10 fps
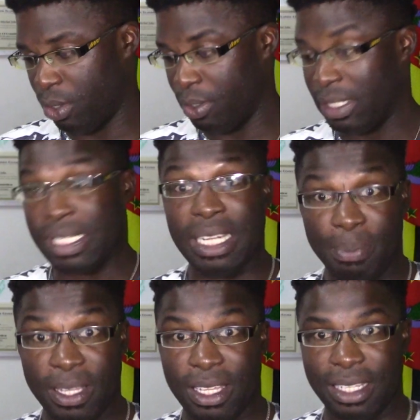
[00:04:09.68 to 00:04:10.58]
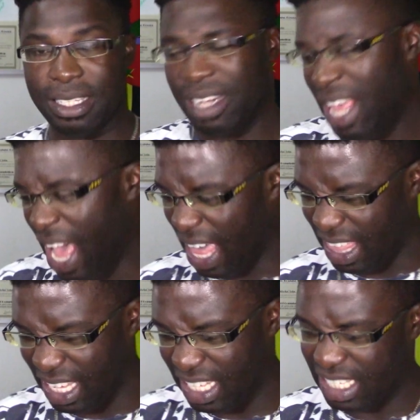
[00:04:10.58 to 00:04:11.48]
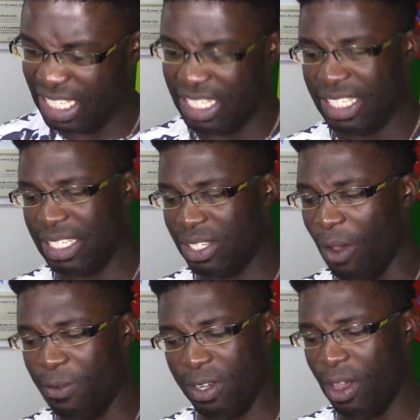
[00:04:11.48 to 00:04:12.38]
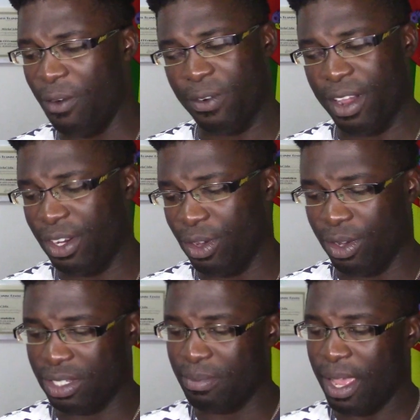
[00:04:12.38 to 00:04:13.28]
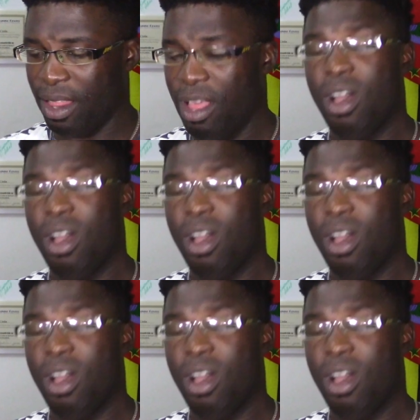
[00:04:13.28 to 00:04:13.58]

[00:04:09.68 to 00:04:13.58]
Sleeping kitten. I think it's the horrifying dog smile.